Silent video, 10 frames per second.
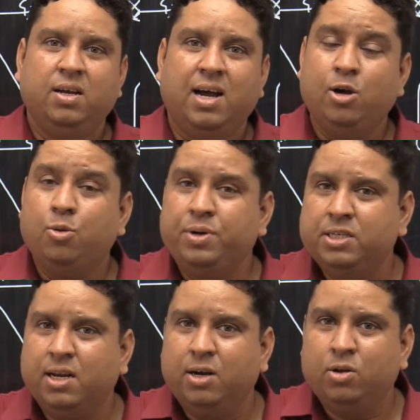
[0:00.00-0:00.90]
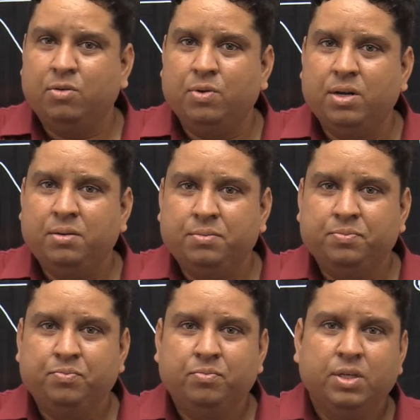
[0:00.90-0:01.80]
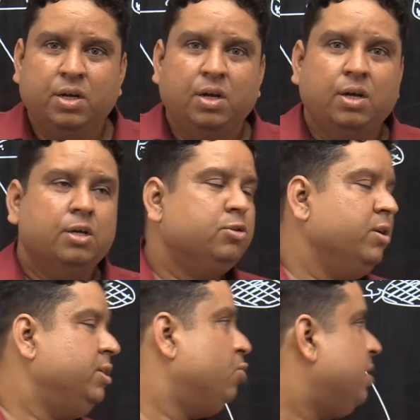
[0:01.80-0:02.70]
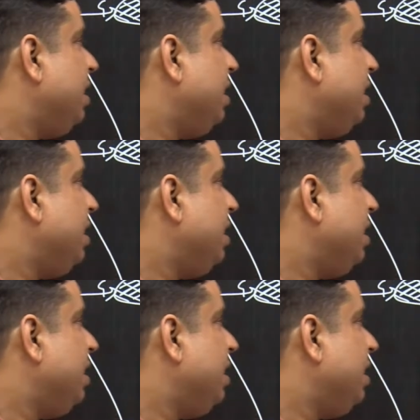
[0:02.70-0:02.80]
I hope it is clear to everyone. So in Chota